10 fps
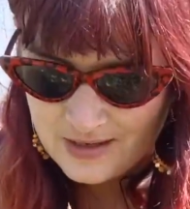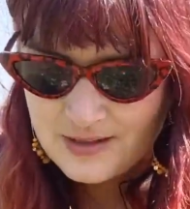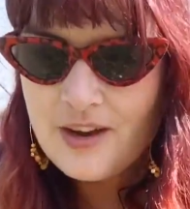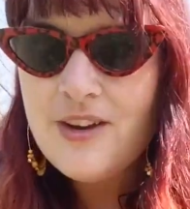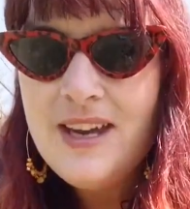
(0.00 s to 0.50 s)

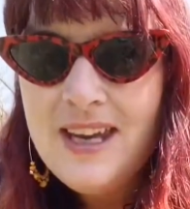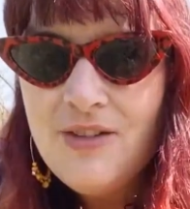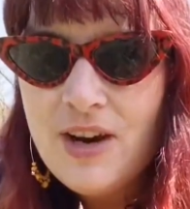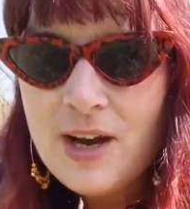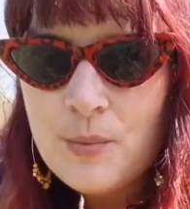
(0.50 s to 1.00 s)
So
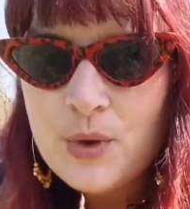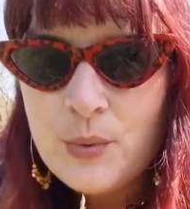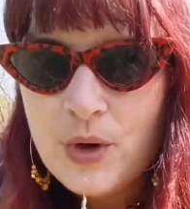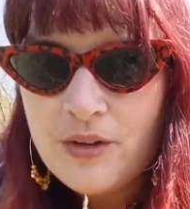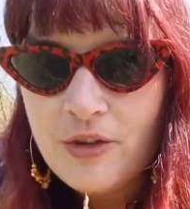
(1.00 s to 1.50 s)
here I am
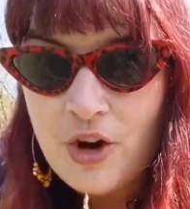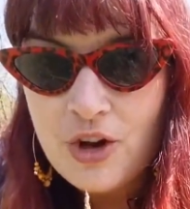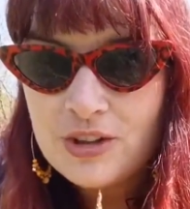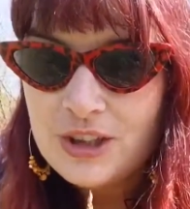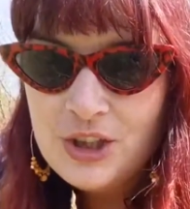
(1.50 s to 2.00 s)
with one of
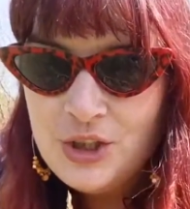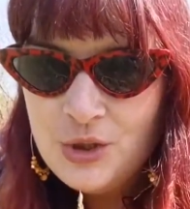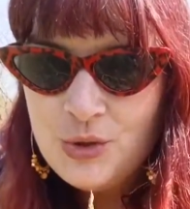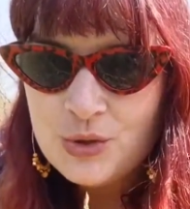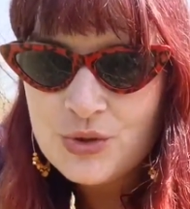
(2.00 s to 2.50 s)
our
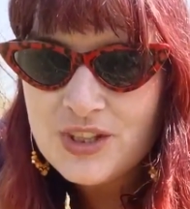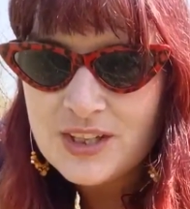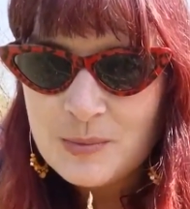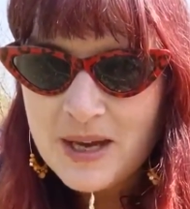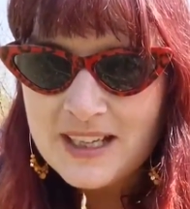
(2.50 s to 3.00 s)
usual
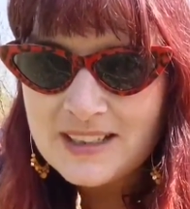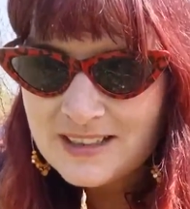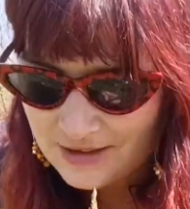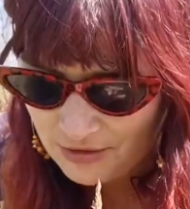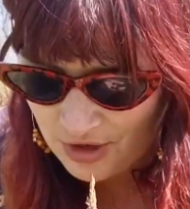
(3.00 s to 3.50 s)

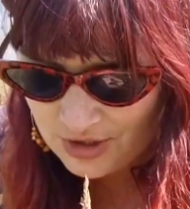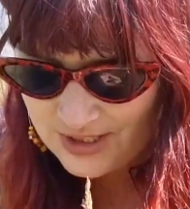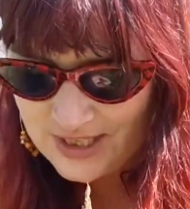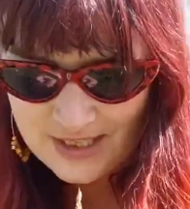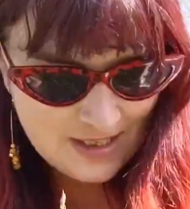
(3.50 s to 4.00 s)
suspects
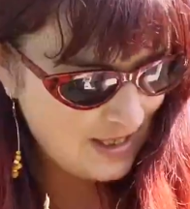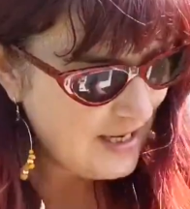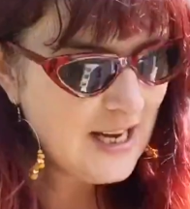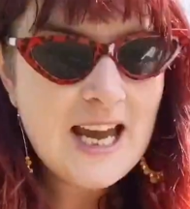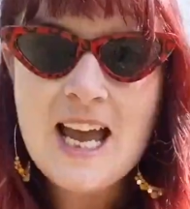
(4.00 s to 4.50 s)
grasses.
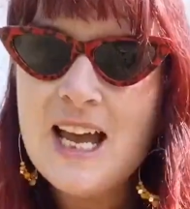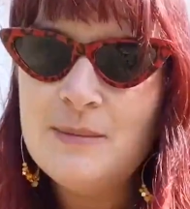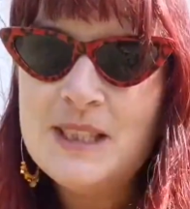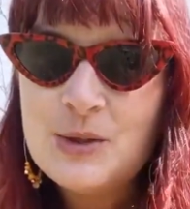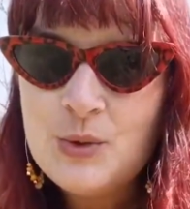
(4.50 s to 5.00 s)

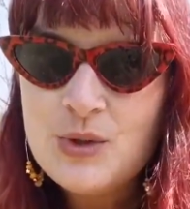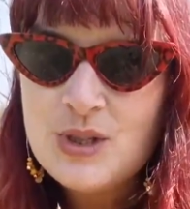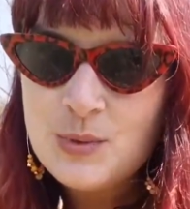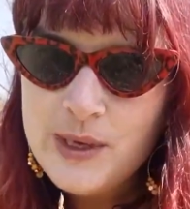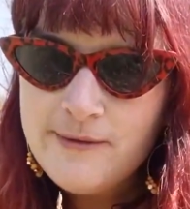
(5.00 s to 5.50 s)
It's called
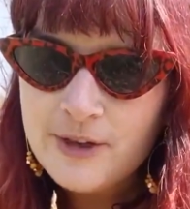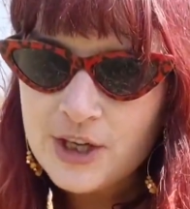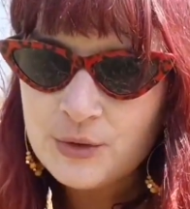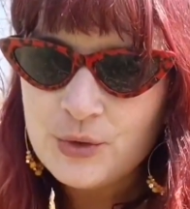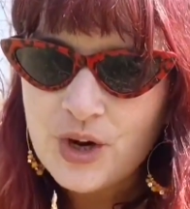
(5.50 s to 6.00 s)
sweet
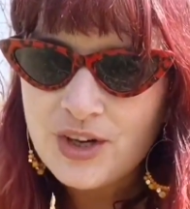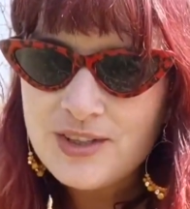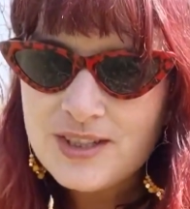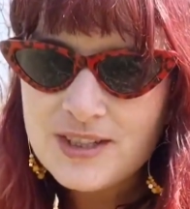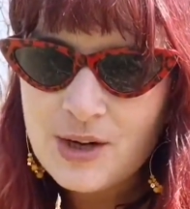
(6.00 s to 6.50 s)
vernal
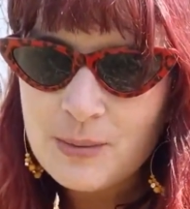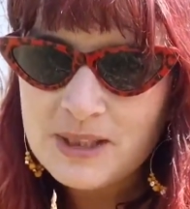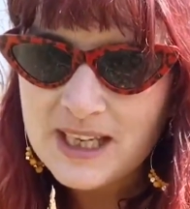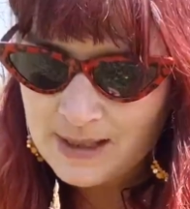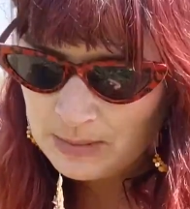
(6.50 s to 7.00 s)
grass, is the
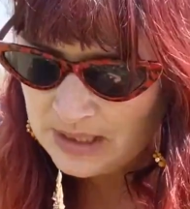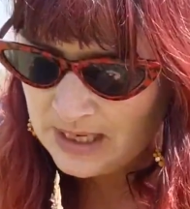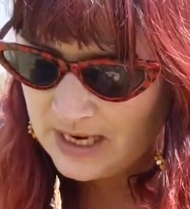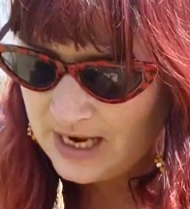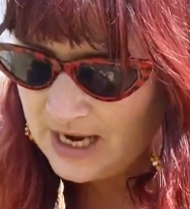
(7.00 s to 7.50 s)
common name,
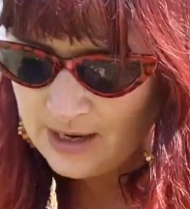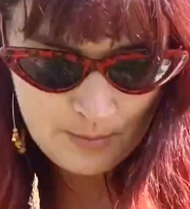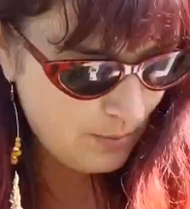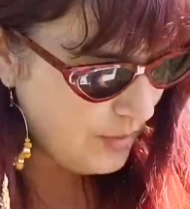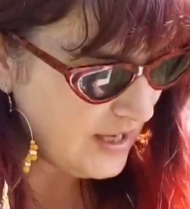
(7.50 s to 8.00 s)

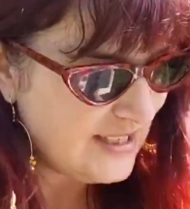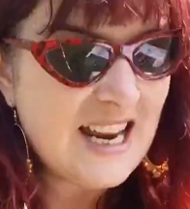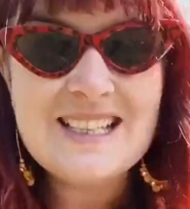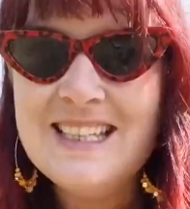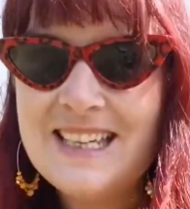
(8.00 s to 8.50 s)
but its
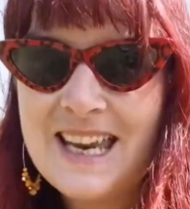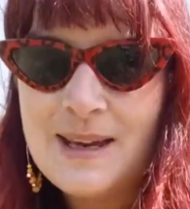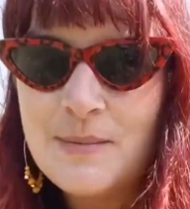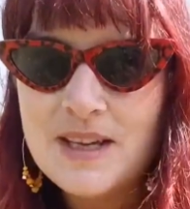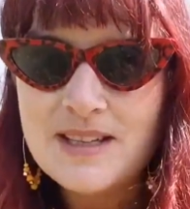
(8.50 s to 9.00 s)
Latin
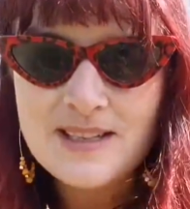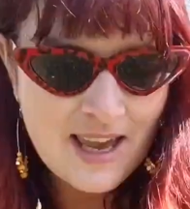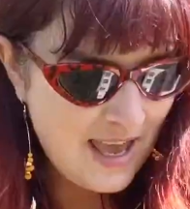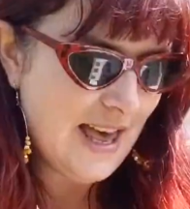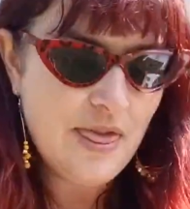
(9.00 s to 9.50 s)
name is
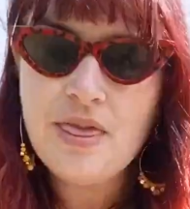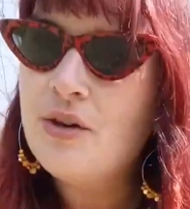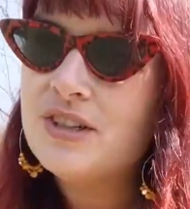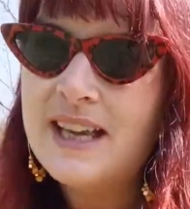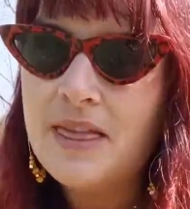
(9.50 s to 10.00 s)

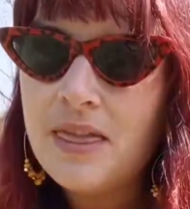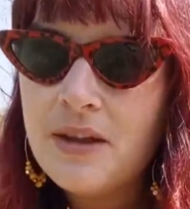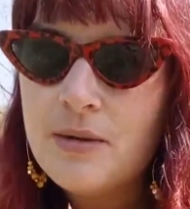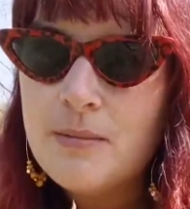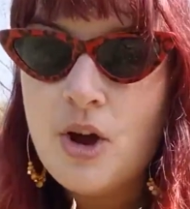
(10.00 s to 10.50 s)

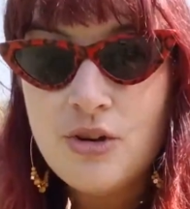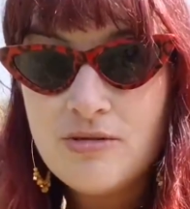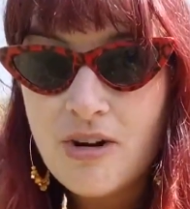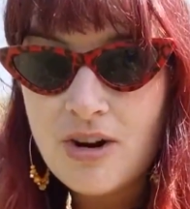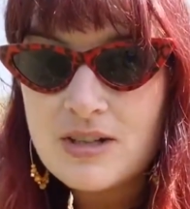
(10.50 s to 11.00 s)
Anthoxanthum
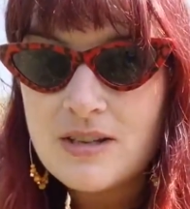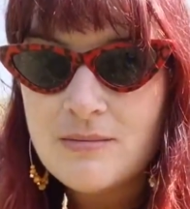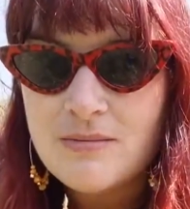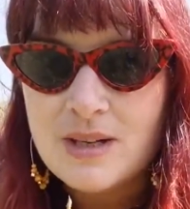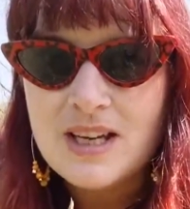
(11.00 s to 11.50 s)

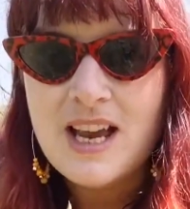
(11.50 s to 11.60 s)
odoratum.